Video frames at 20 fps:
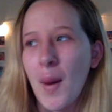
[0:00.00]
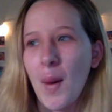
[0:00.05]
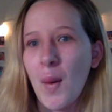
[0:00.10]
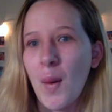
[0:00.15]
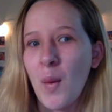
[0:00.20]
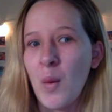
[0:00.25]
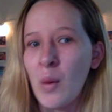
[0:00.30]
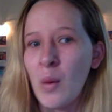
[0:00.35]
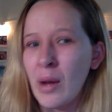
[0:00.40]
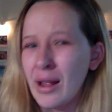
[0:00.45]

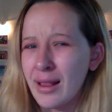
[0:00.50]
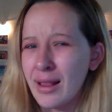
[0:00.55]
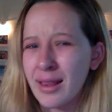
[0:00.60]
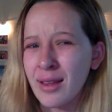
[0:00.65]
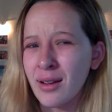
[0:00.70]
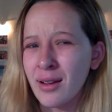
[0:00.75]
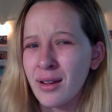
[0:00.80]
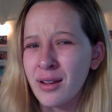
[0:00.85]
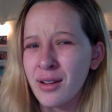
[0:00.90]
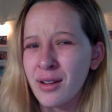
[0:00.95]
what's
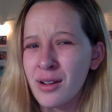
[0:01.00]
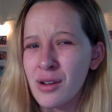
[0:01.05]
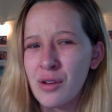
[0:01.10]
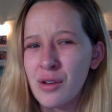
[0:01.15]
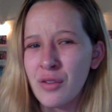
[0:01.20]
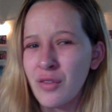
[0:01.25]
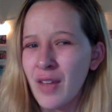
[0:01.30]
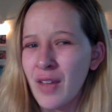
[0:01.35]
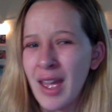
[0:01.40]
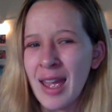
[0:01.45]
on
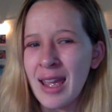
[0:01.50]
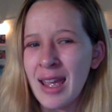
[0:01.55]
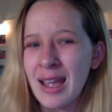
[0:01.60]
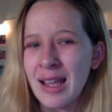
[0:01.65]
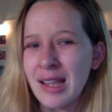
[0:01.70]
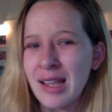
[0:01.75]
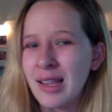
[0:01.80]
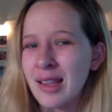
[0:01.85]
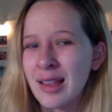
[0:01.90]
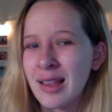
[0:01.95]
your
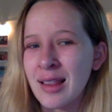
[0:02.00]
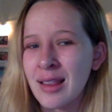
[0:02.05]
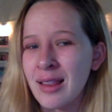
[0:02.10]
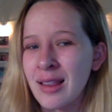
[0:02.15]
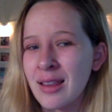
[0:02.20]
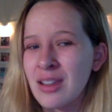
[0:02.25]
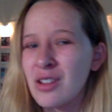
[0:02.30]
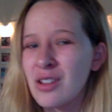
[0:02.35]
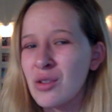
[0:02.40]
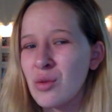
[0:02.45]

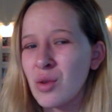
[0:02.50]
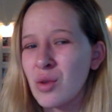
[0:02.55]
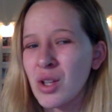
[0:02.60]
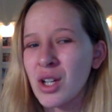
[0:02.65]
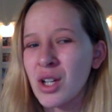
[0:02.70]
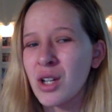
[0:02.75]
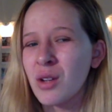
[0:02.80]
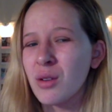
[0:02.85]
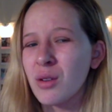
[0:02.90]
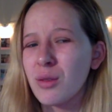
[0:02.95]
face? You
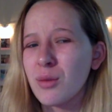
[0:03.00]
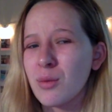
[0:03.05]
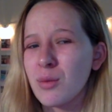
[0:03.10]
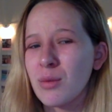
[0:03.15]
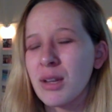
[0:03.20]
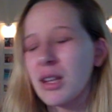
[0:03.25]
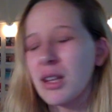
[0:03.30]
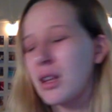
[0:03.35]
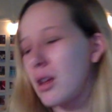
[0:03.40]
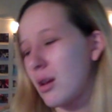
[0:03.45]
look
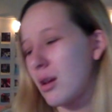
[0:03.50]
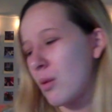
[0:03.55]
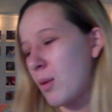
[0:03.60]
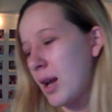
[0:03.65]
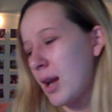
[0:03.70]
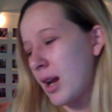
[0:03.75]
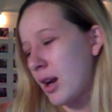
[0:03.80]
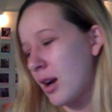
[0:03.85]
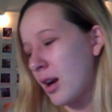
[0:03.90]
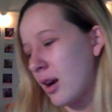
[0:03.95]
really
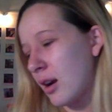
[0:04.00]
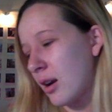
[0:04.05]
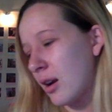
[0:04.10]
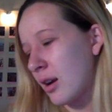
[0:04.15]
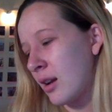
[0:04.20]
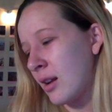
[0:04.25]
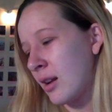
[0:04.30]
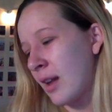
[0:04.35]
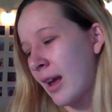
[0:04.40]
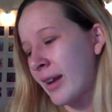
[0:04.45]

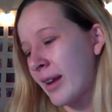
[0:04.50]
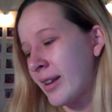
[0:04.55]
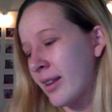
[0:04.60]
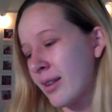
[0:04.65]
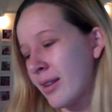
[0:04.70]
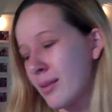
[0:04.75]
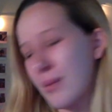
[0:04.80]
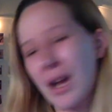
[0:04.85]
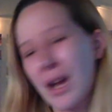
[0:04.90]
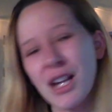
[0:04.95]
weird. That
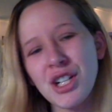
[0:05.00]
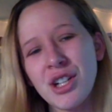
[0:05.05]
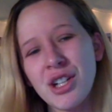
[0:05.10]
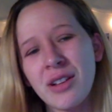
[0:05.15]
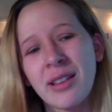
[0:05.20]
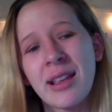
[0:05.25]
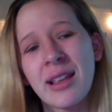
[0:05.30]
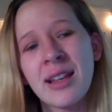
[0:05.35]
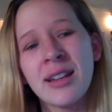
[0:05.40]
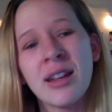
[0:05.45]
doesn't match your
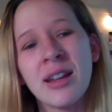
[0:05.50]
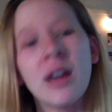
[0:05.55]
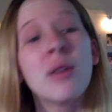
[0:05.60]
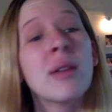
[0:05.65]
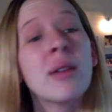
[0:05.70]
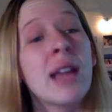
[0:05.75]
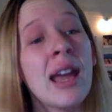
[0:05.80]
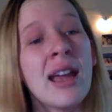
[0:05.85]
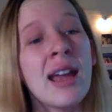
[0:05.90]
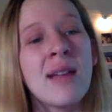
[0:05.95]
skin tone.
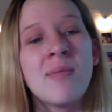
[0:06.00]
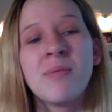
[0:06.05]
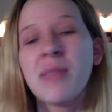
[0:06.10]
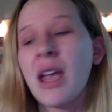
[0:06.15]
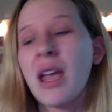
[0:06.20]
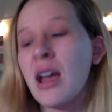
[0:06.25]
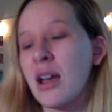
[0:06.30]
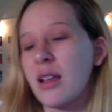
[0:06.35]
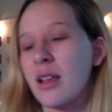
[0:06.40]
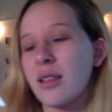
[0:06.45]
Okay,
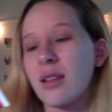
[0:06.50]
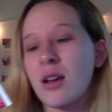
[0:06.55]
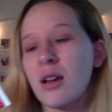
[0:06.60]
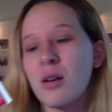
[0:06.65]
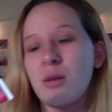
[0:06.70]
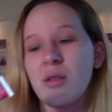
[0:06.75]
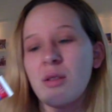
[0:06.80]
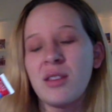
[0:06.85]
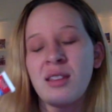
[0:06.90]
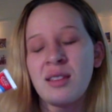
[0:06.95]

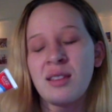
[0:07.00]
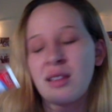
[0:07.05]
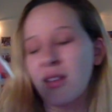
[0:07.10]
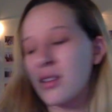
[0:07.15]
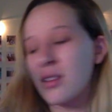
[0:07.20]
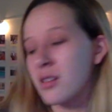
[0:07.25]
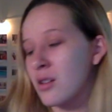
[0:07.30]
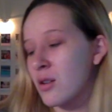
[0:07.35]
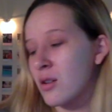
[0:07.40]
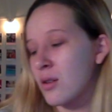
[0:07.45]
so this
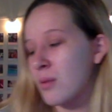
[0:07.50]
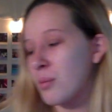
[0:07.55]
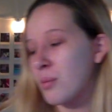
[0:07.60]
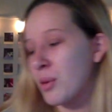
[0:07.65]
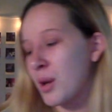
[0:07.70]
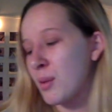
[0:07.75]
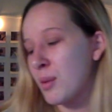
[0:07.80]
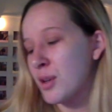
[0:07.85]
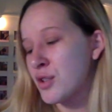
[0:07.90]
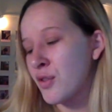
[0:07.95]
is still
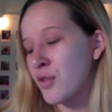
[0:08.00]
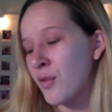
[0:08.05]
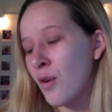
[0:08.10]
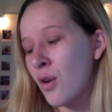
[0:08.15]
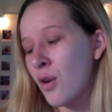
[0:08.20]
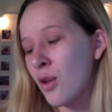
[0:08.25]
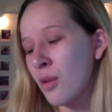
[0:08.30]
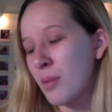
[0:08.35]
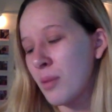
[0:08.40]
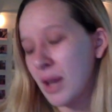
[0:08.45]
pretty much
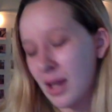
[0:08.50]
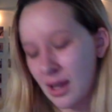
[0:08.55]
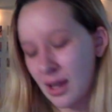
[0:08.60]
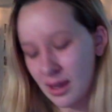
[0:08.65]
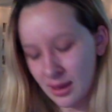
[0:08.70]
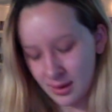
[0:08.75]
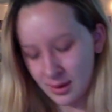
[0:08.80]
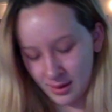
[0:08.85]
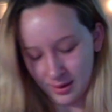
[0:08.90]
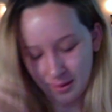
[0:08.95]
full
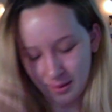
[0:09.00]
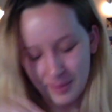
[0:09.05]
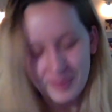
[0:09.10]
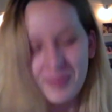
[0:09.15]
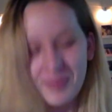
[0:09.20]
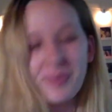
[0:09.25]
because